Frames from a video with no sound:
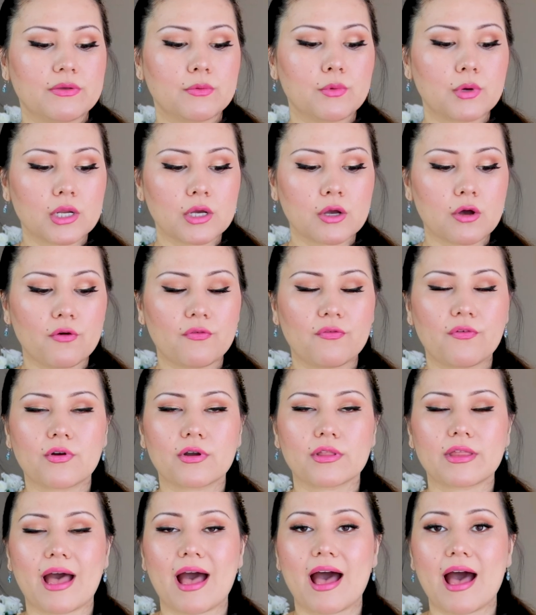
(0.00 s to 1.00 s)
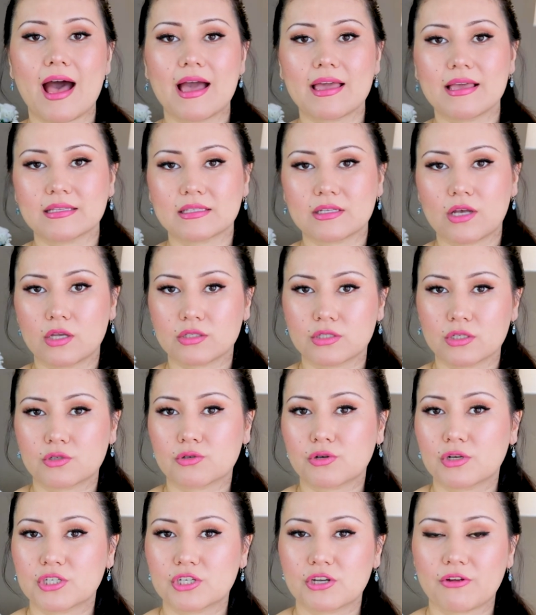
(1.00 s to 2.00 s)
If you want to go for the highest
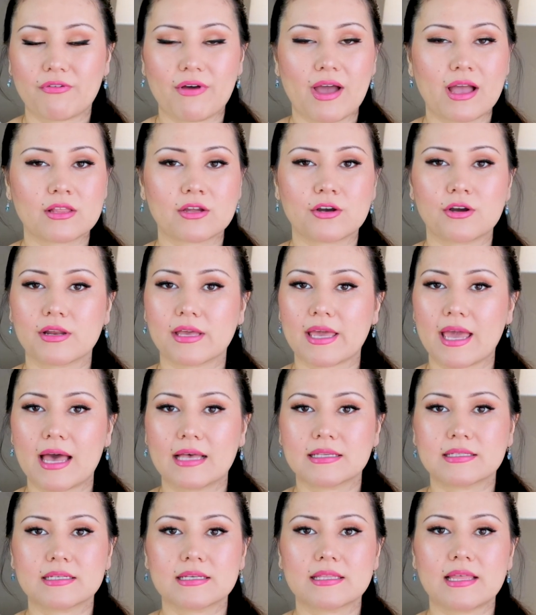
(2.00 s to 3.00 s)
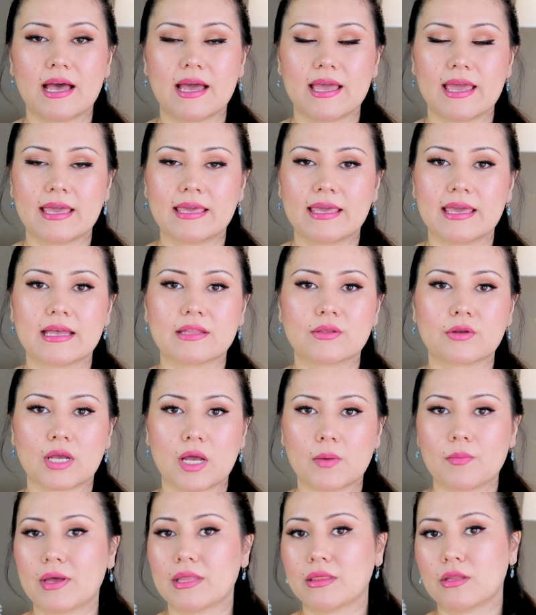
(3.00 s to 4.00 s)
concentration of hyaluronic acid, I again
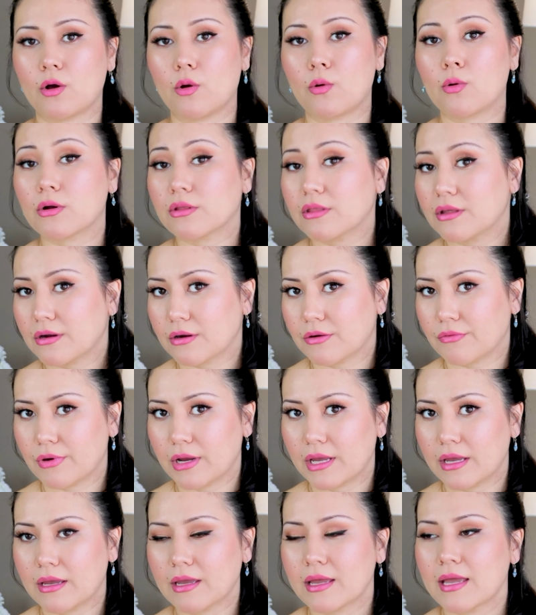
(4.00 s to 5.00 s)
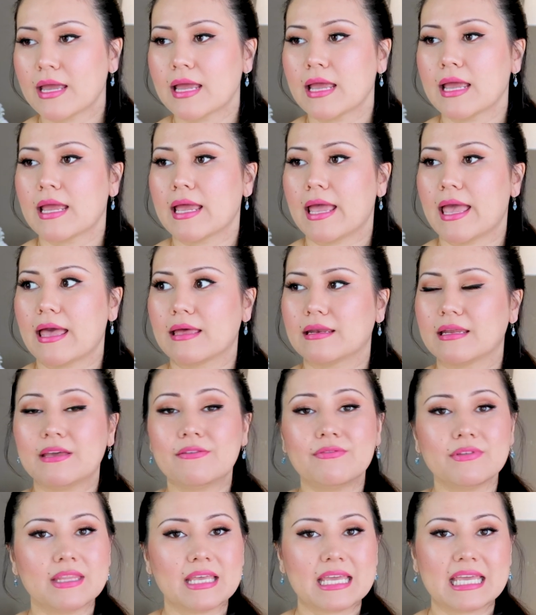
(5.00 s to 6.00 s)
recommend the Ordinary, and
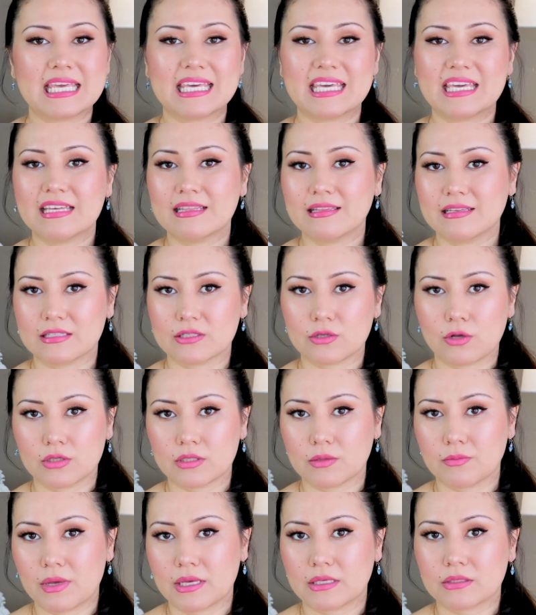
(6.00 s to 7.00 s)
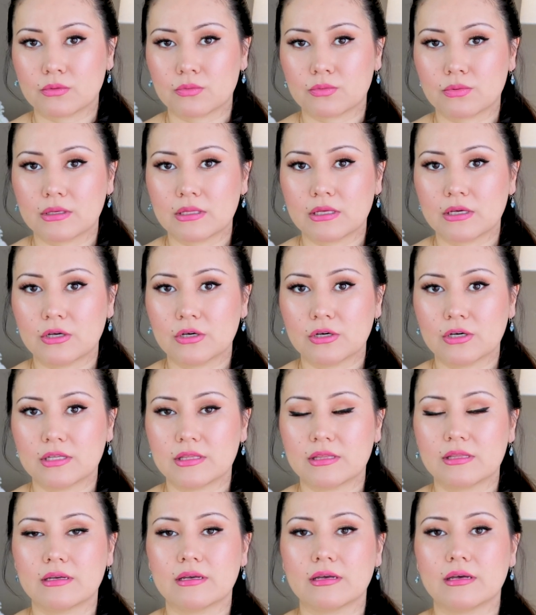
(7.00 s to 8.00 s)
even the Inkey List also makes a really
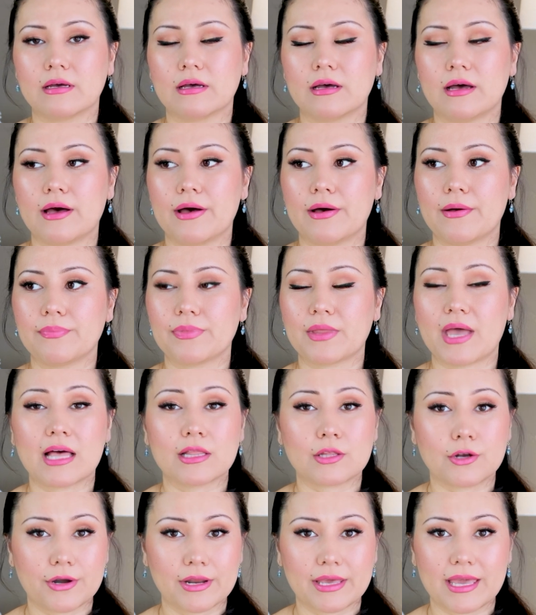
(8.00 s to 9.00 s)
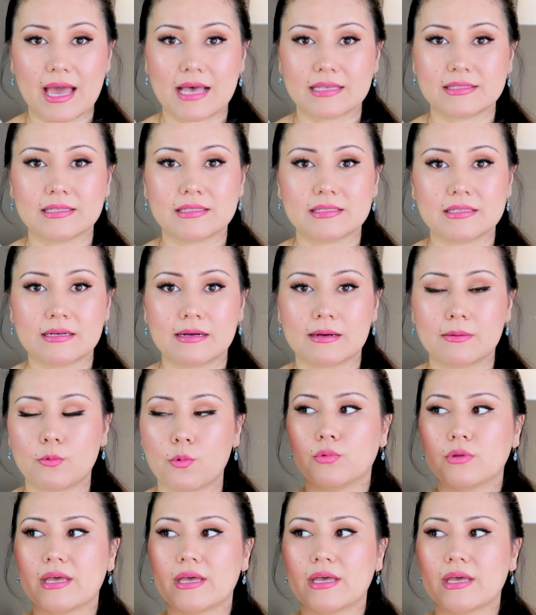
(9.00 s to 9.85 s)
good hyaluronic acid serum.